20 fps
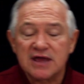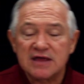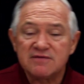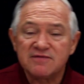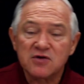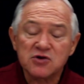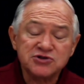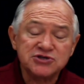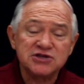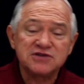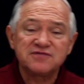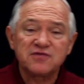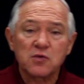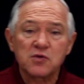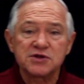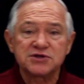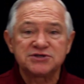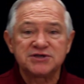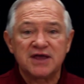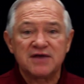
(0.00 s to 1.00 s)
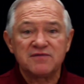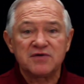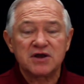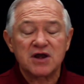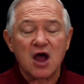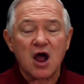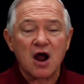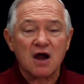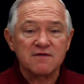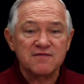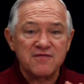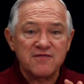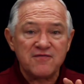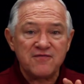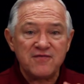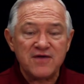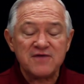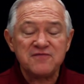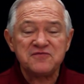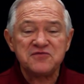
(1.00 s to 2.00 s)
And verses 4 to 7 are
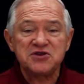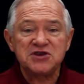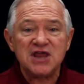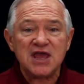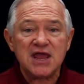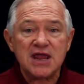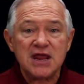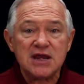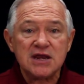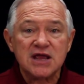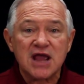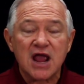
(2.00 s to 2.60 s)
15